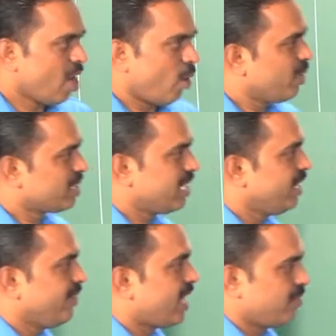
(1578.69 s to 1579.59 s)

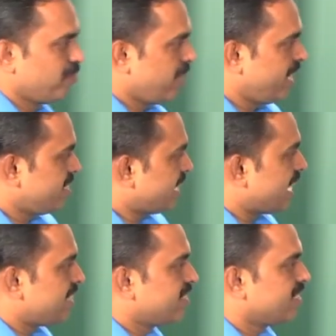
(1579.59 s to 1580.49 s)
Obviously, we have made this
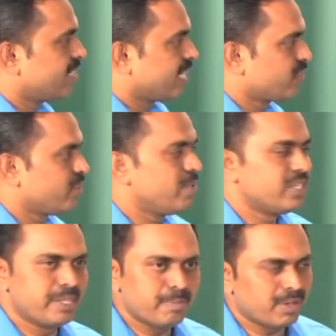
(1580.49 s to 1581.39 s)
analysis
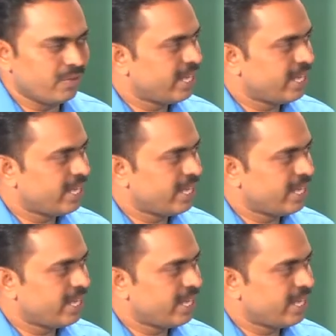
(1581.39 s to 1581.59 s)
extremely simple.